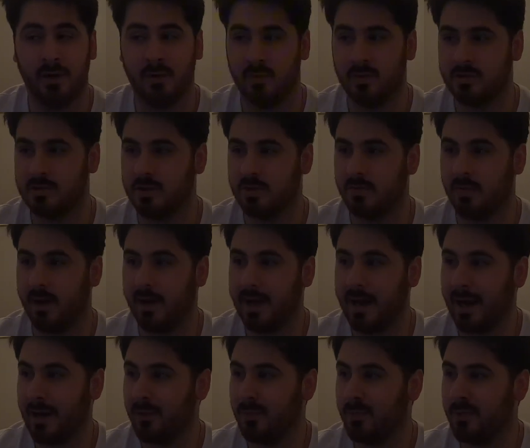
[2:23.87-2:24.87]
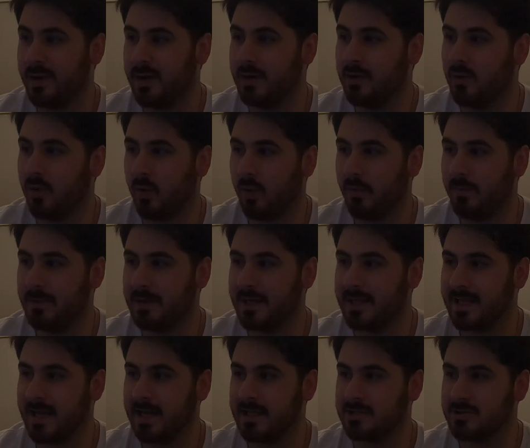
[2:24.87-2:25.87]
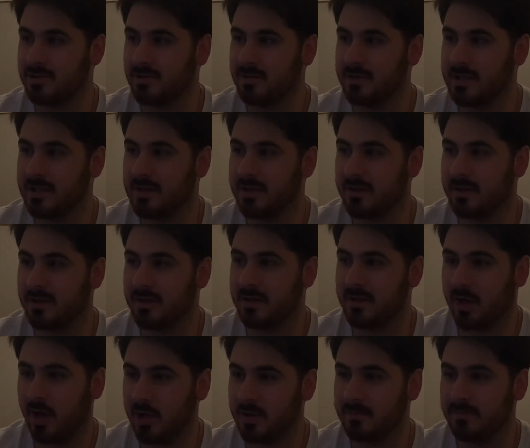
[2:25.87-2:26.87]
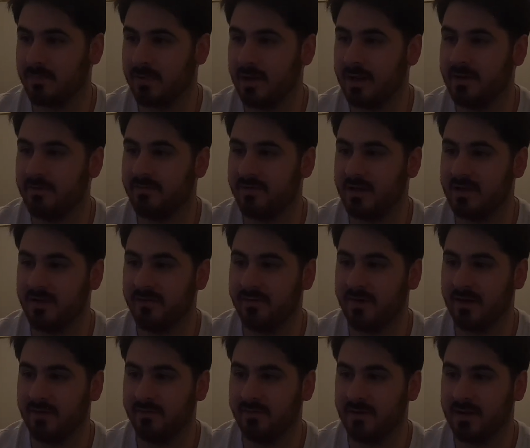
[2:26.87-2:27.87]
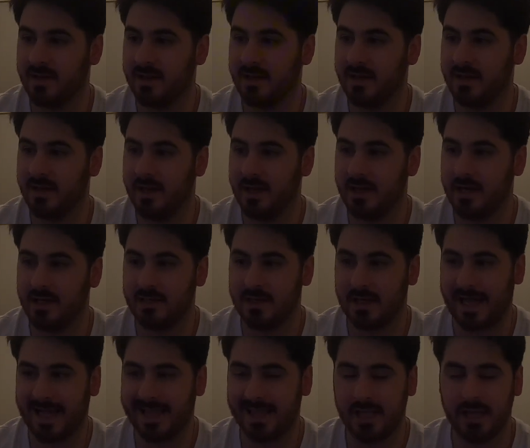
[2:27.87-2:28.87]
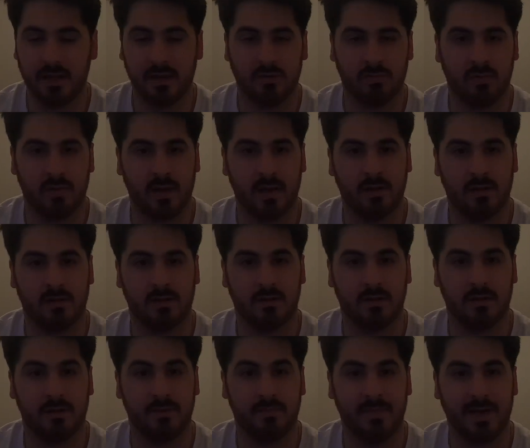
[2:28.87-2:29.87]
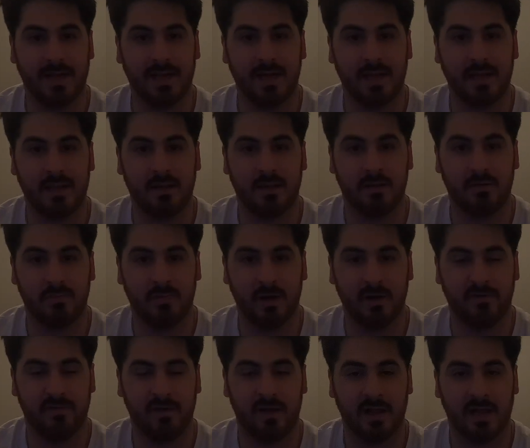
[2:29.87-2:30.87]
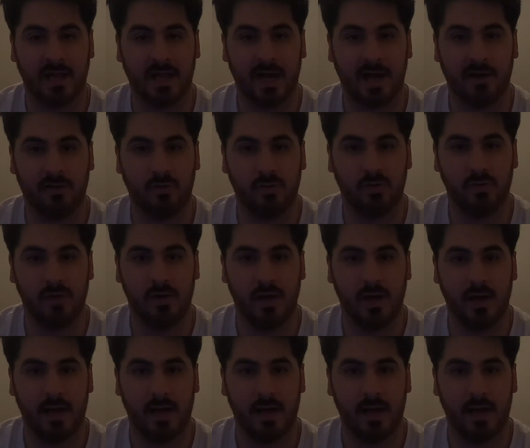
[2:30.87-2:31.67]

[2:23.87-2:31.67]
which is why I really hope that Ancelotti does not play Fede Valverde, at least rest him against Rayo Vallecano.